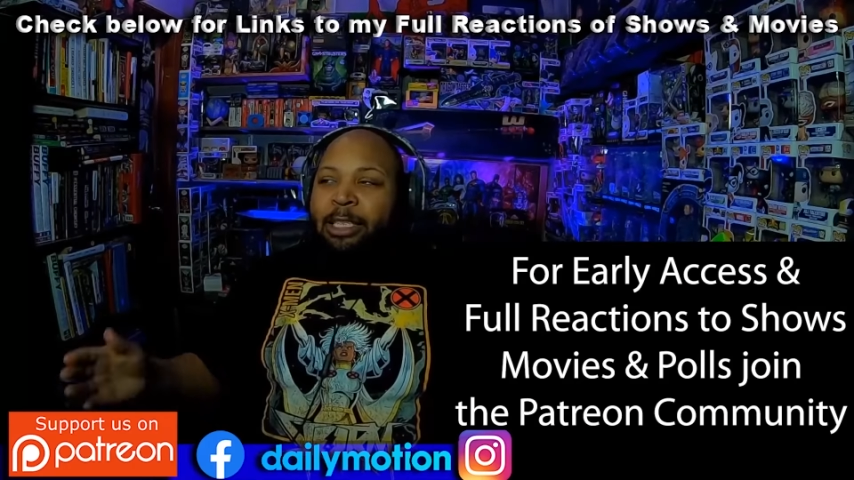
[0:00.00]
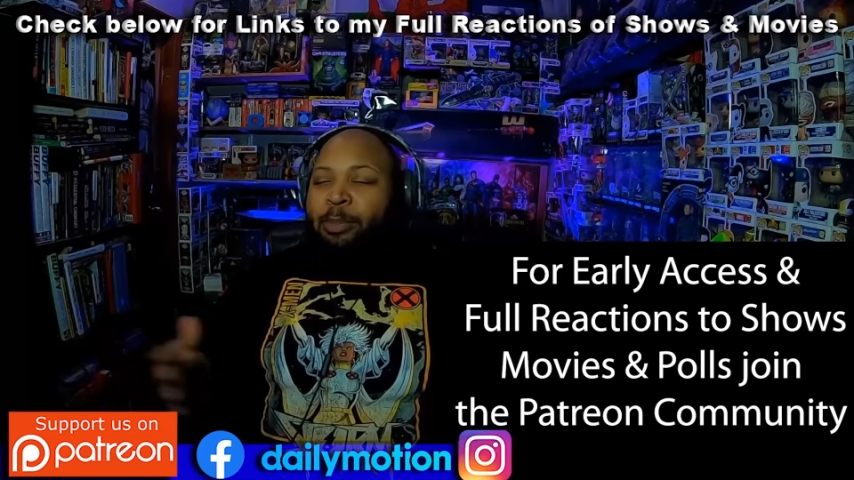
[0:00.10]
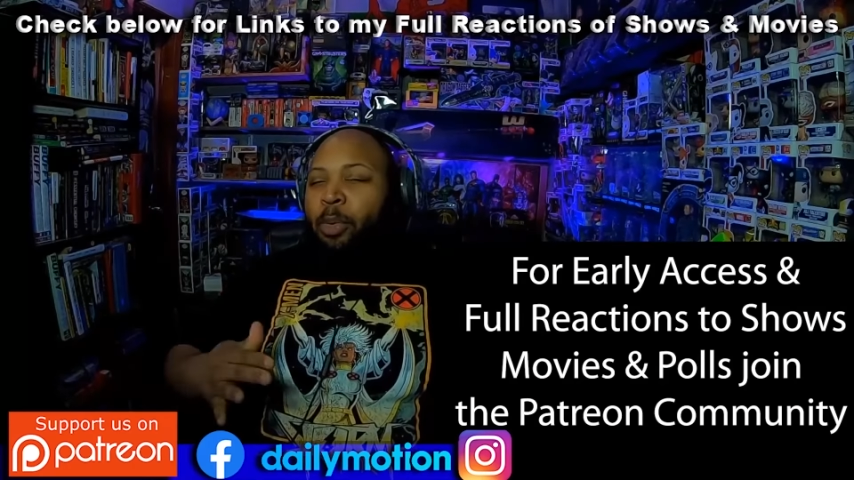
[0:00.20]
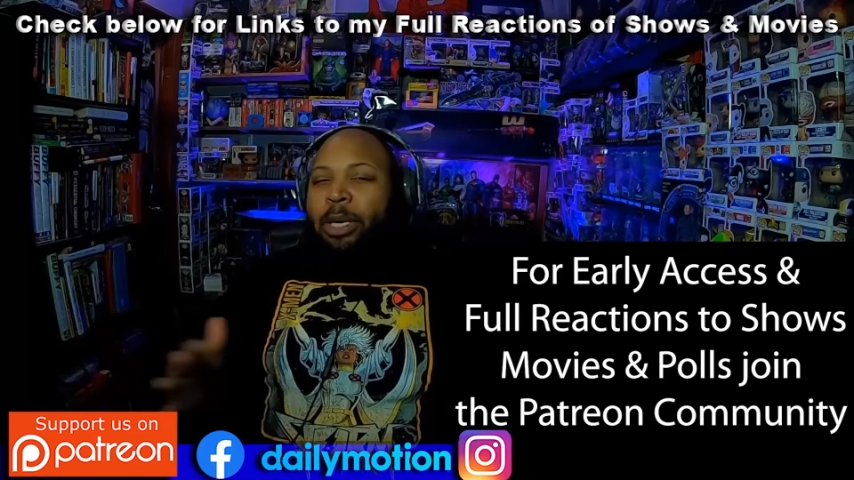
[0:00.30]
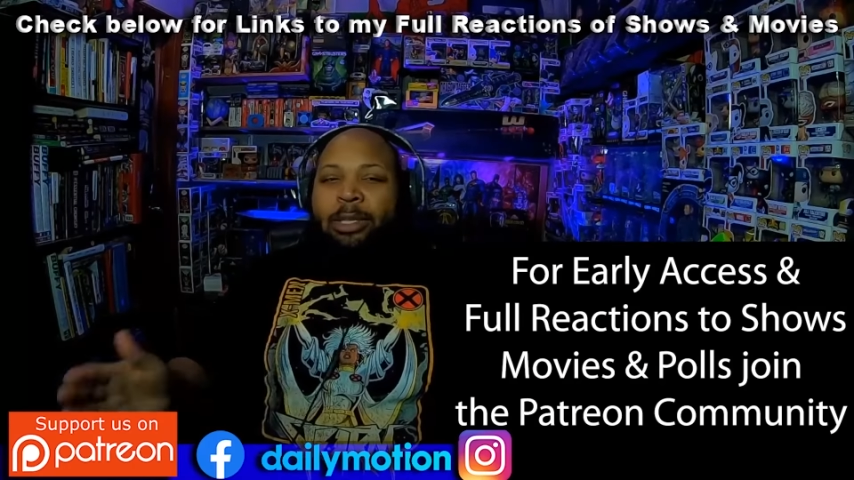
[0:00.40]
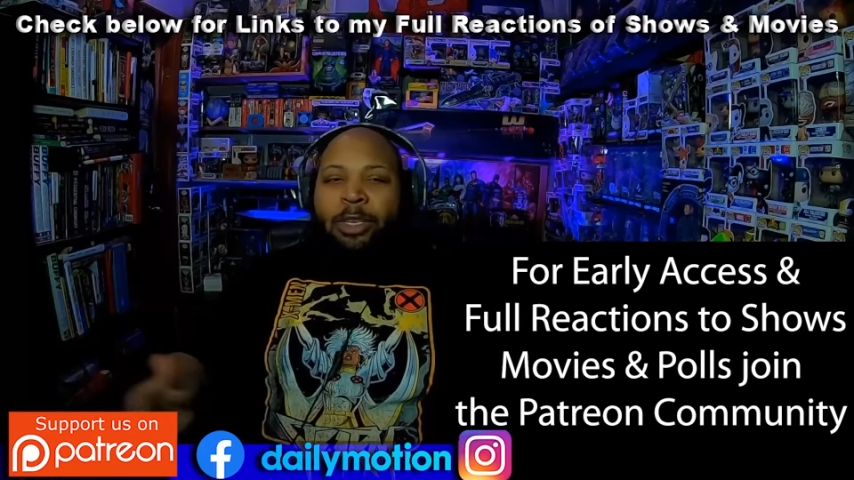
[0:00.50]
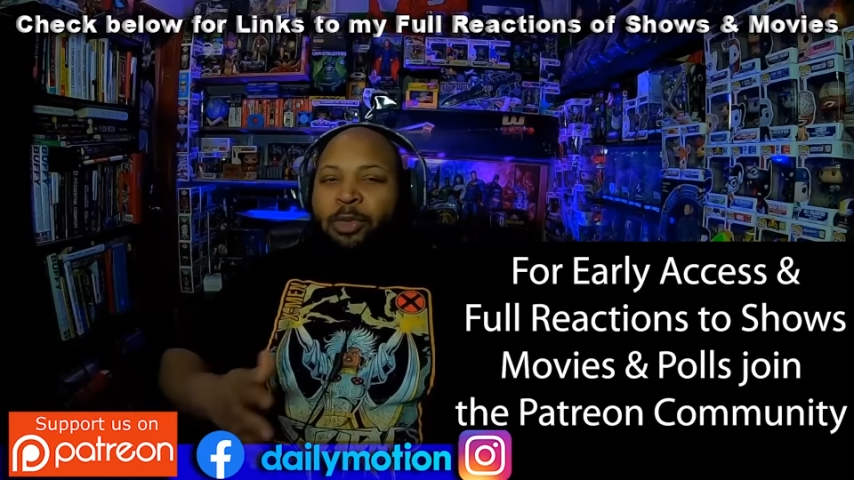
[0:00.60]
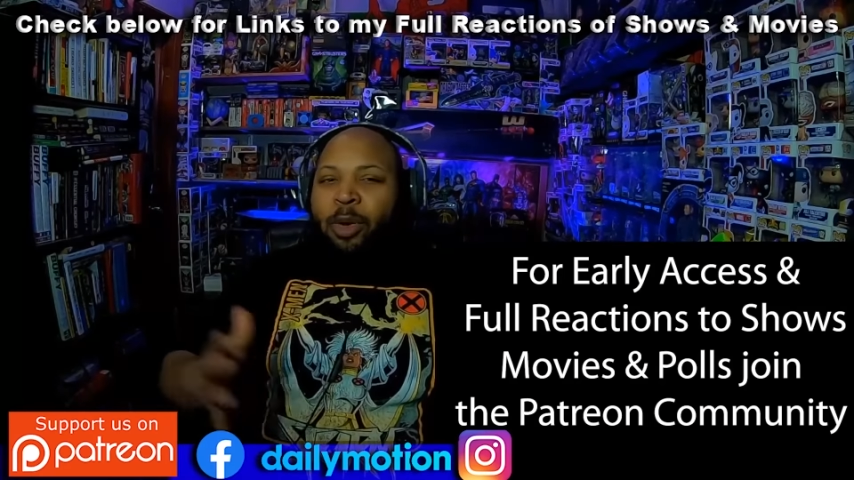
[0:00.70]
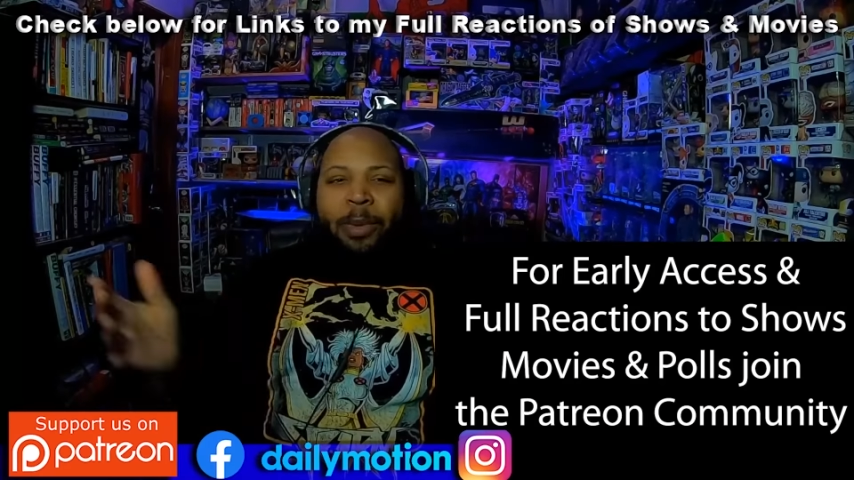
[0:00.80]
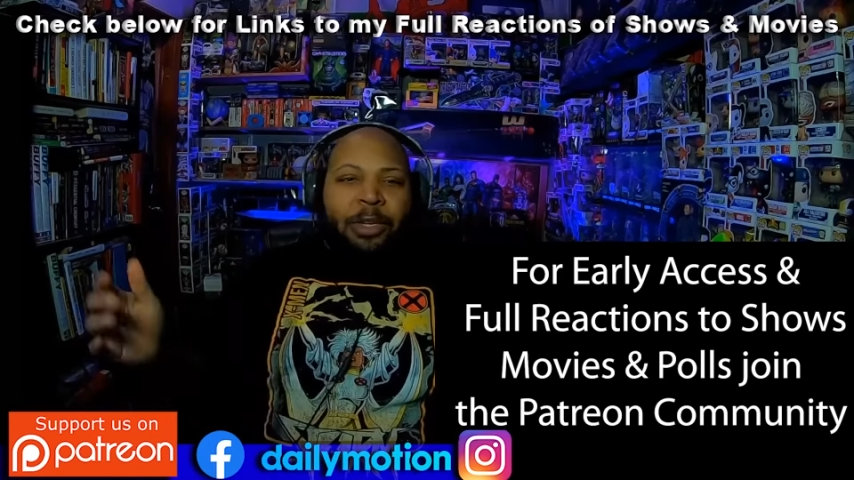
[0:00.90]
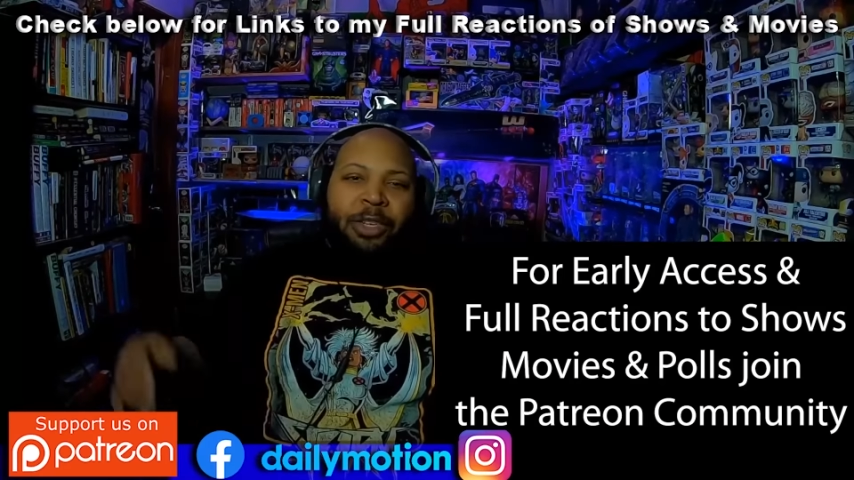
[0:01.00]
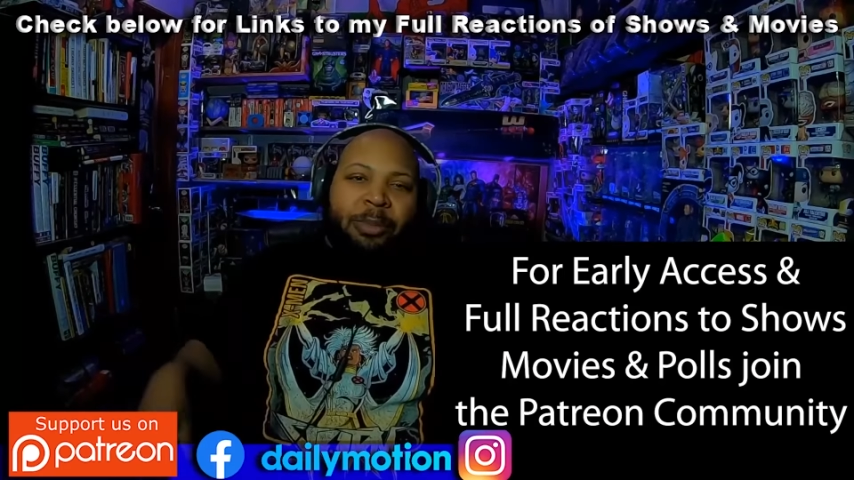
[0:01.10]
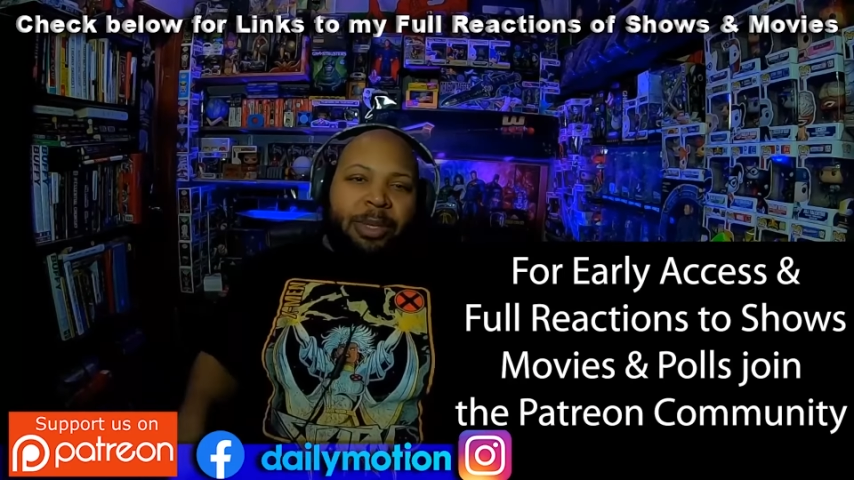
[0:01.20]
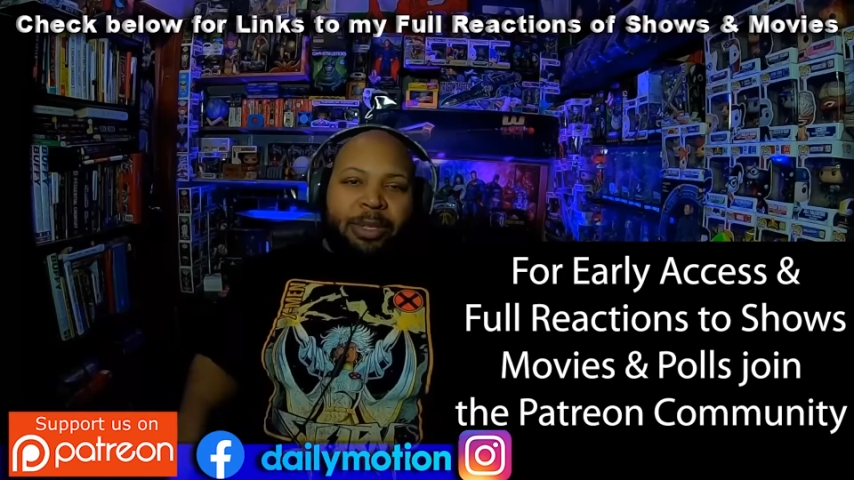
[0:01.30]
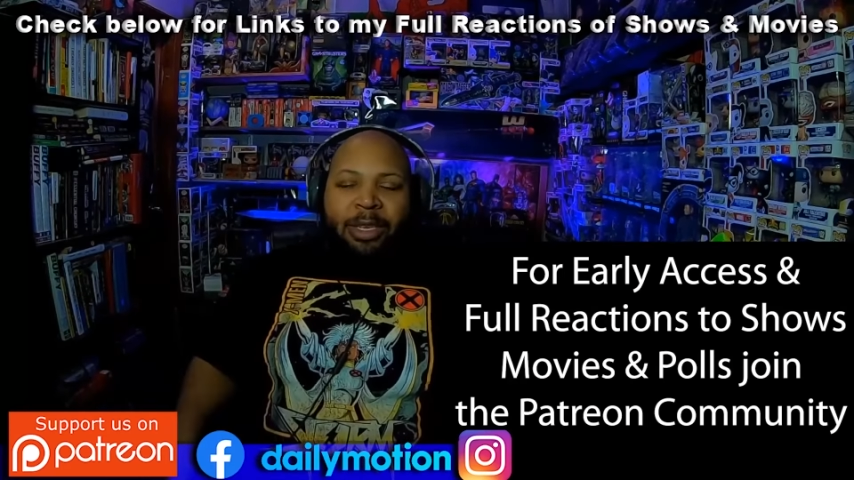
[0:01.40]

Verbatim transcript: his boys aren't swimming or something.